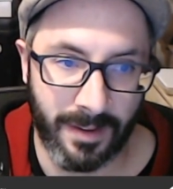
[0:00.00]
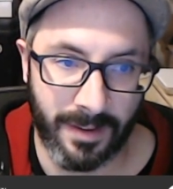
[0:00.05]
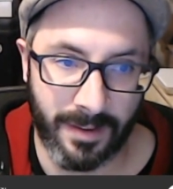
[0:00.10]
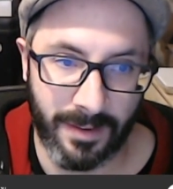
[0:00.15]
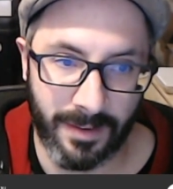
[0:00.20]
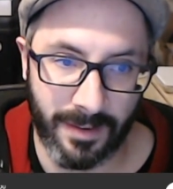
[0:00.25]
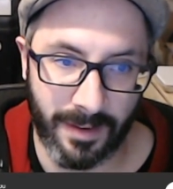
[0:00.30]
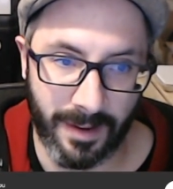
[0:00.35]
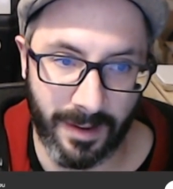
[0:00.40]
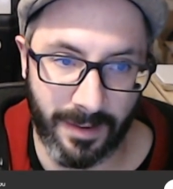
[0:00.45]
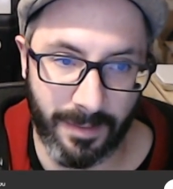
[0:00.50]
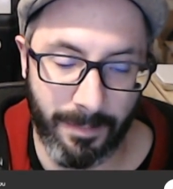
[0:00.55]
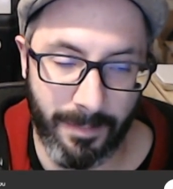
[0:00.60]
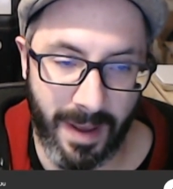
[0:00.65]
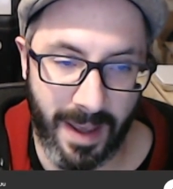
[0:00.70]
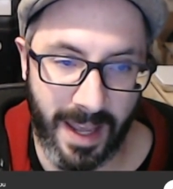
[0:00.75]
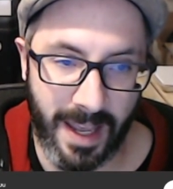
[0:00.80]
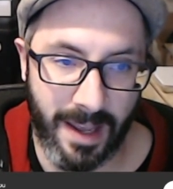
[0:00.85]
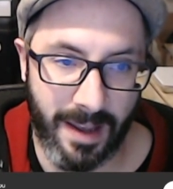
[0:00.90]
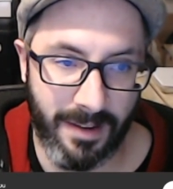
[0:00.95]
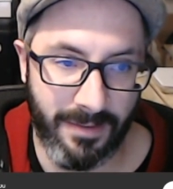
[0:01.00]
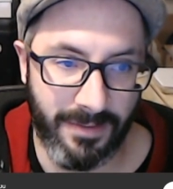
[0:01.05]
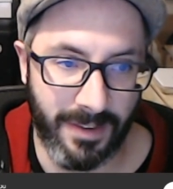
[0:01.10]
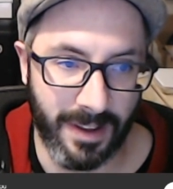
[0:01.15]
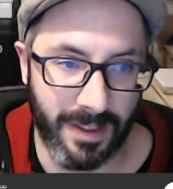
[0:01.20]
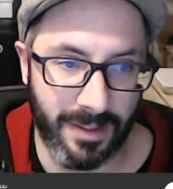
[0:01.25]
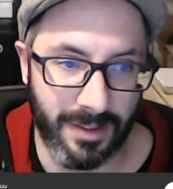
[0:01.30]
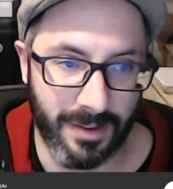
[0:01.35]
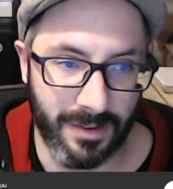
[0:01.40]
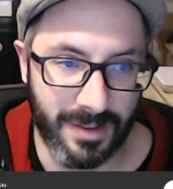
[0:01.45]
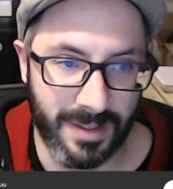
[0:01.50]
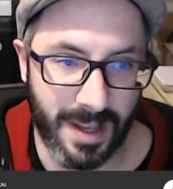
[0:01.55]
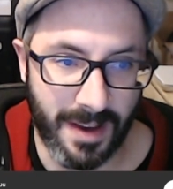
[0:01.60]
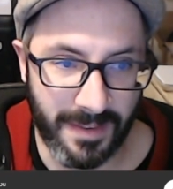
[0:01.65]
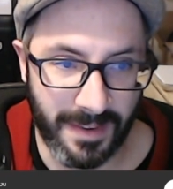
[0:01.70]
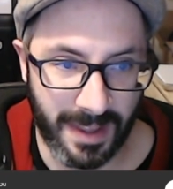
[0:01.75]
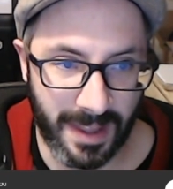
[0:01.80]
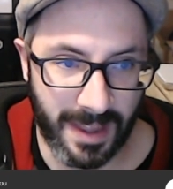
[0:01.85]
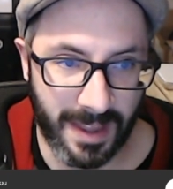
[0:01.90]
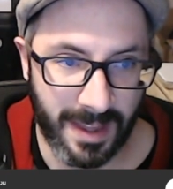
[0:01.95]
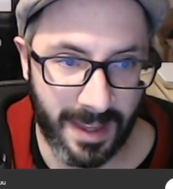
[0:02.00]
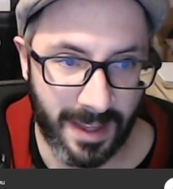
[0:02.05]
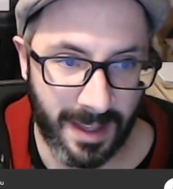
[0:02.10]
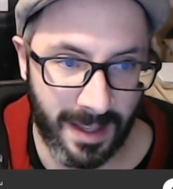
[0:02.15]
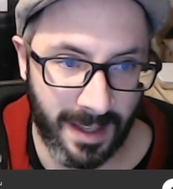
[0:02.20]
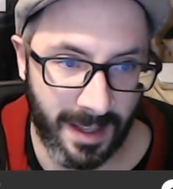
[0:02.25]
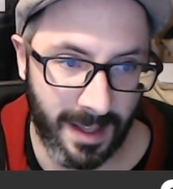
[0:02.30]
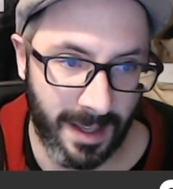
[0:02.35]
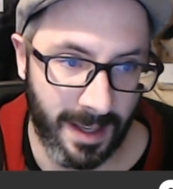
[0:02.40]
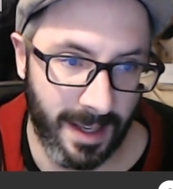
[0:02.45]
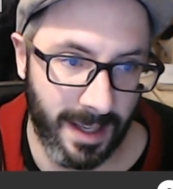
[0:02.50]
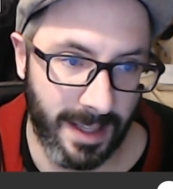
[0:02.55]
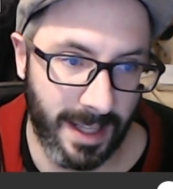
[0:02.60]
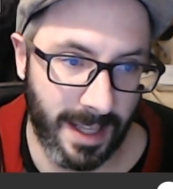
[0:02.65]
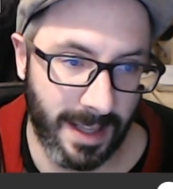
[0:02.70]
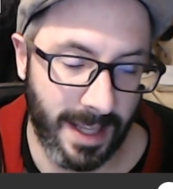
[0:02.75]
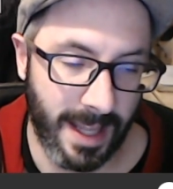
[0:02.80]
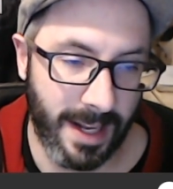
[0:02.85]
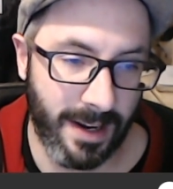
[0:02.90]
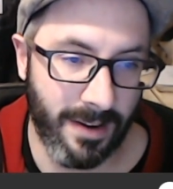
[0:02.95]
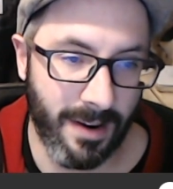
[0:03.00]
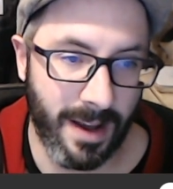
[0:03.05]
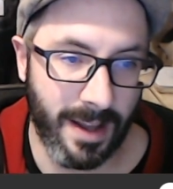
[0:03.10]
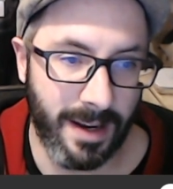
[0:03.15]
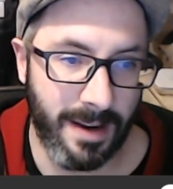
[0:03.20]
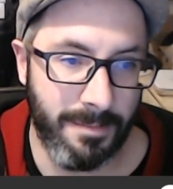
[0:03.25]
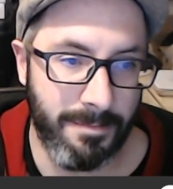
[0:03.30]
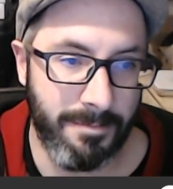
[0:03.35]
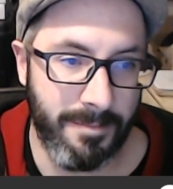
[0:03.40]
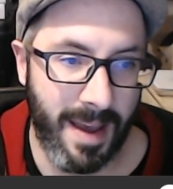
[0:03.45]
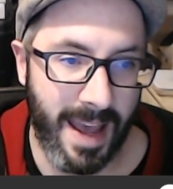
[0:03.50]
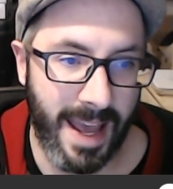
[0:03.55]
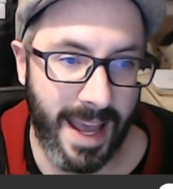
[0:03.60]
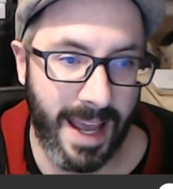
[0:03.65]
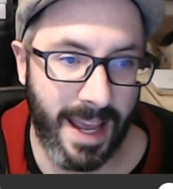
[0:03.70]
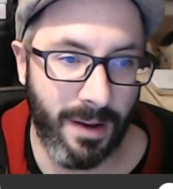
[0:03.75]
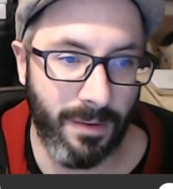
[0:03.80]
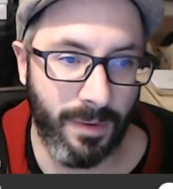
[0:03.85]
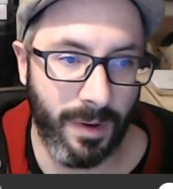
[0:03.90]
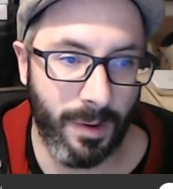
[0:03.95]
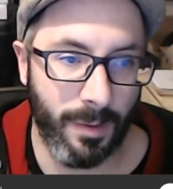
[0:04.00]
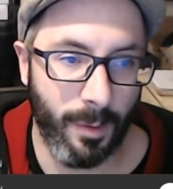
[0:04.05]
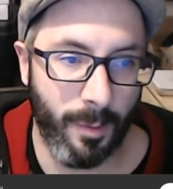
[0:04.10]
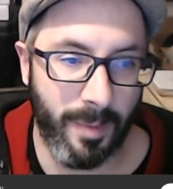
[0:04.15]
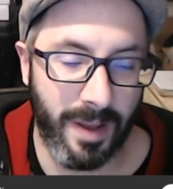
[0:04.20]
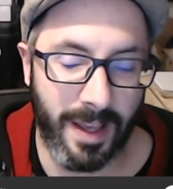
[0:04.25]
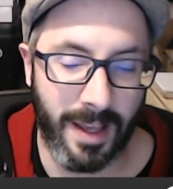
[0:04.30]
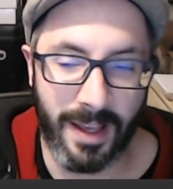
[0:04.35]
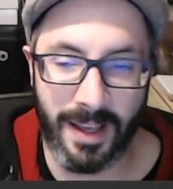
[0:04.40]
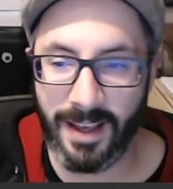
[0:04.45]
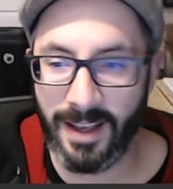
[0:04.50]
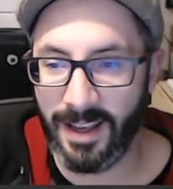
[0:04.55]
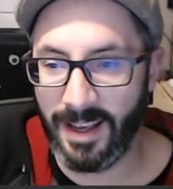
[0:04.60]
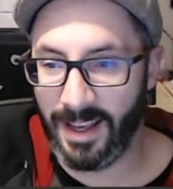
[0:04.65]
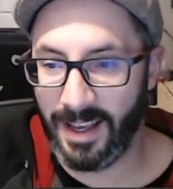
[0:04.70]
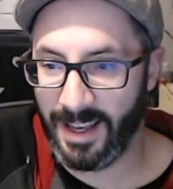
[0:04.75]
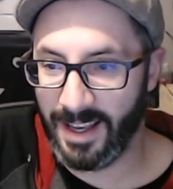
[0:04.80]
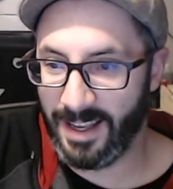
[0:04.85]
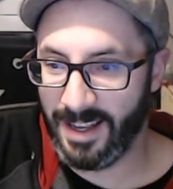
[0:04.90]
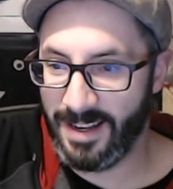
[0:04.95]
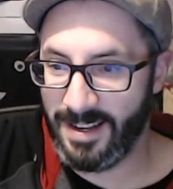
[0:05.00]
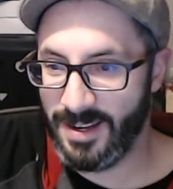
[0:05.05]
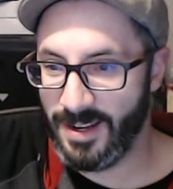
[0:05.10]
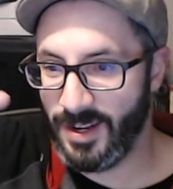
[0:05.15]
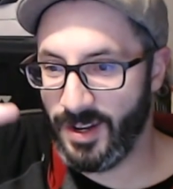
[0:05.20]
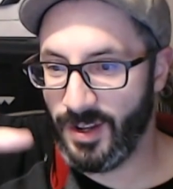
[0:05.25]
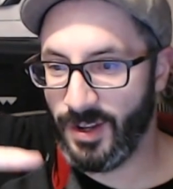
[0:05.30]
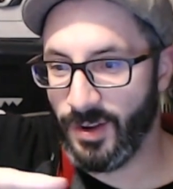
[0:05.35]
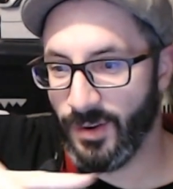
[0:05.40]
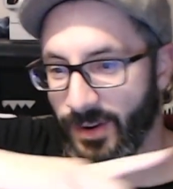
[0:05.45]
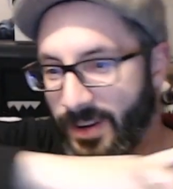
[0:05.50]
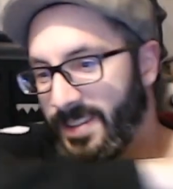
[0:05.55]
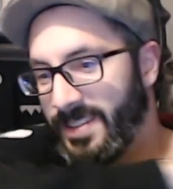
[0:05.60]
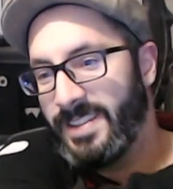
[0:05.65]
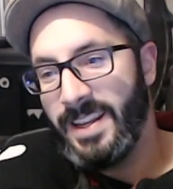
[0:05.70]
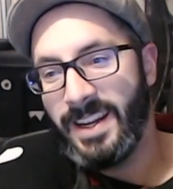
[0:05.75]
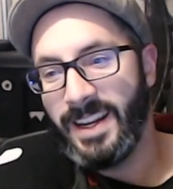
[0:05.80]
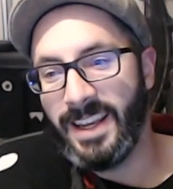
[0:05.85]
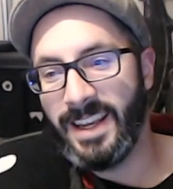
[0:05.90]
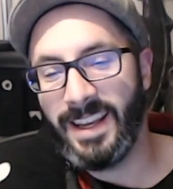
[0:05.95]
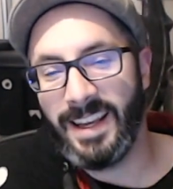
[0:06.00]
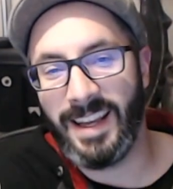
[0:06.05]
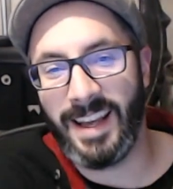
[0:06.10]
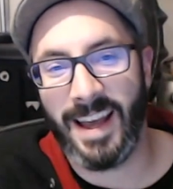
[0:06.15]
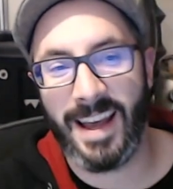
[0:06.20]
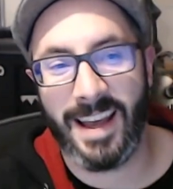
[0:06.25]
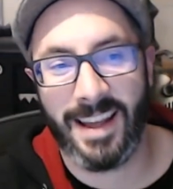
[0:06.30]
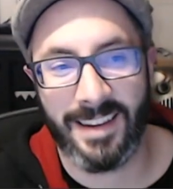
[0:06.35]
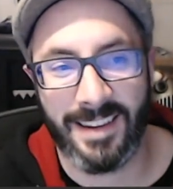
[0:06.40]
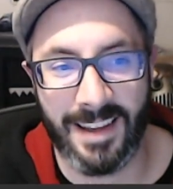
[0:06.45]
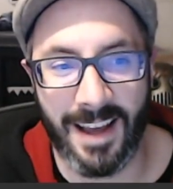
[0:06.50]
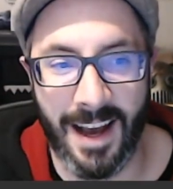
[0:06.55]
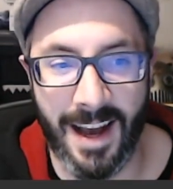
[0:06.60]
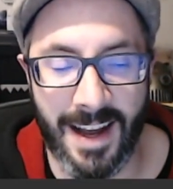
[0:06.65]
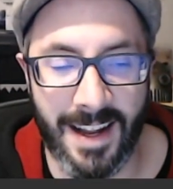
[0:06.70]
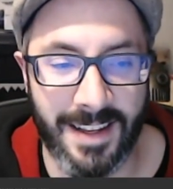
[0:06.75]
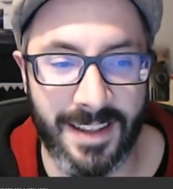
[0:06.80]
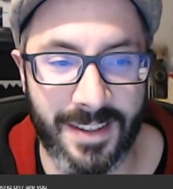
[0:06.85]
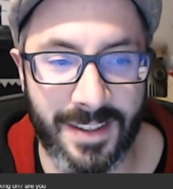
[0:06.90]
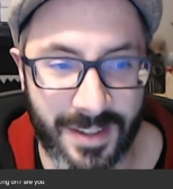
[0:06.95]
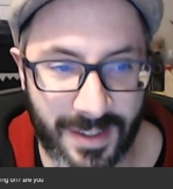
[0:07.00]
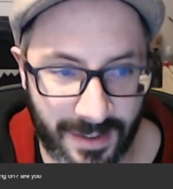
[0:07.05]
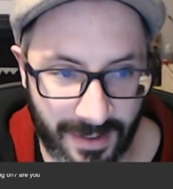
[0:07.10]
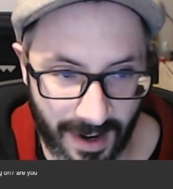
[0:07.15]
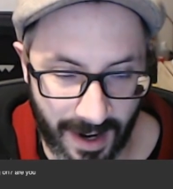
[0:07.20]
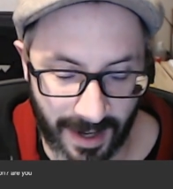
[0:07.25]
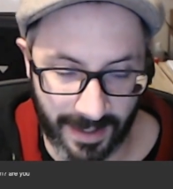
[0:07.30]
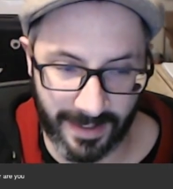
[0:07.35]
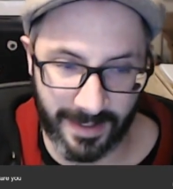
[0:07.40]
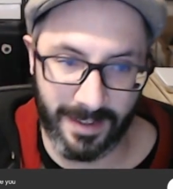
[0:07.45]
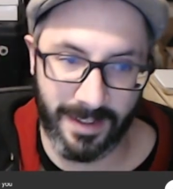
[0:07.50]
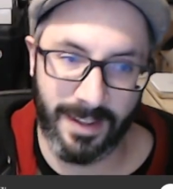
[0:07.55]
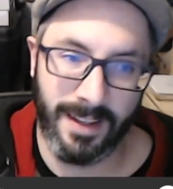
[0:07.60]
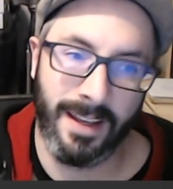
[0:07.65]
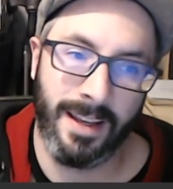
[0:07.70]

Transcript: That's May 5th through 7th. And then later on in May, we will be in New York City at Construct.